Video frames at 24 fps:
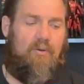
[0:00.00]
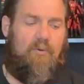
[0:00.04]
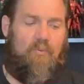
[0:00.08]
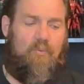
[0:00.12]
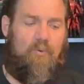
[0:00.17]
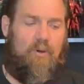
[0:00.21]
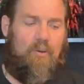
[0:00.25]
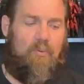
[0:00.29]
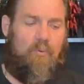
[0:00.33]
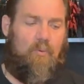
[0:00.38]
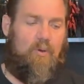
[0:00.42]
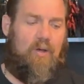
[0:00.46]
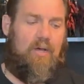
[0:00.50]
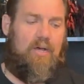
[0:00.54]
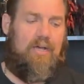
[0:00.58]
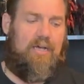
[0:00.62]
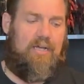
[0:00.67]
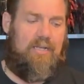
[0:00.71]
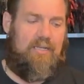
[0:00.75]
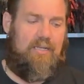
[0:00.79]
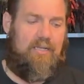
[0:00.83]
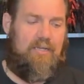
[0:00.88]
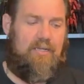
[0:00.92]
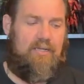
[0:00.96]

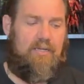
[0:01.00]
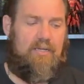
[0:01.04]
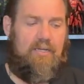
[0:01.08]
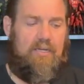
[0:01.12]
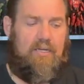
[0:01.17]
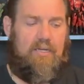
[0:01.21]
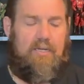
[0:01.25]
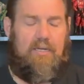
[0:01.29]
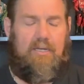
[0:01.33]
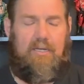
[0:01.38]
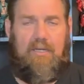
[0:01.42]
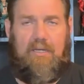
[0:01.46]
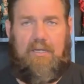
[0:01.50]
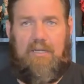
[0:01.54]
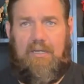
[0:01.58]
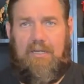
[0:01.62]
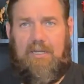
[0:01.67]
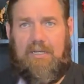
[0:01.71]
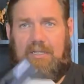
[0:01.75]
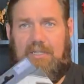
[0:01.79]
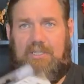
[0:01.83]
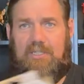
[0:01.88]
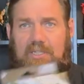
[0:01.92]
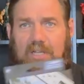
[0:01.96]
One,
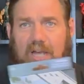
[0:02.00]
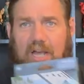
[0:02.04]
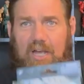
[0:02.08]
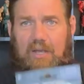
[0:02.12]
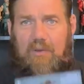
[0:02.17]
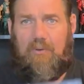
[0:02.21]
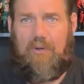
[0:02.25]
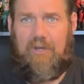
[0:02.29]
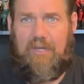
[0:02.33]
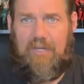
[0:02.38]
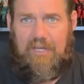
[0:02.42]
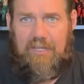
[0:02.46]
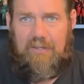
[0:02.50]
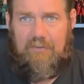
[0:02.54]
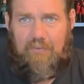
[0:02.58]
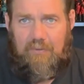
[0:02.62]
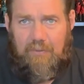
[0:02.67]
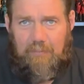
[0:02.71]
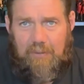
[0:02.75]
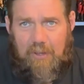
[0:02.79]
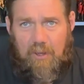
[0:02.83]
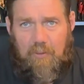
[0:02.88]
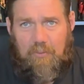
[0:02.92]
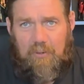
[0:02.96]
Shockwave. We're
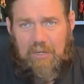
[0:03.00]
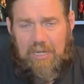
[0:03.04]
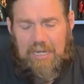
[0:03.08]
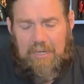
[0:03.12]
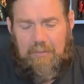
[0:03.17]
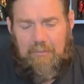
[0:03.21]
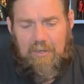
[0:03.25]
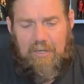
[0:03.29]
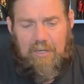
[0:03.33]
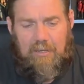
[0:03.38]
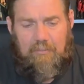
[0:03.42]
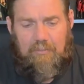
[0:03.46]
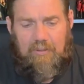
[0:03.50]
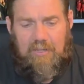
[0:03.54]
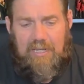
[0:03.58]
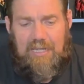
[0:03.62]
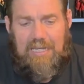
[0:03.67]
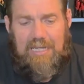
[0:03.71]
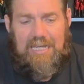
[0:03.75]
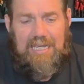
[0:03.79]
going to be opening him up.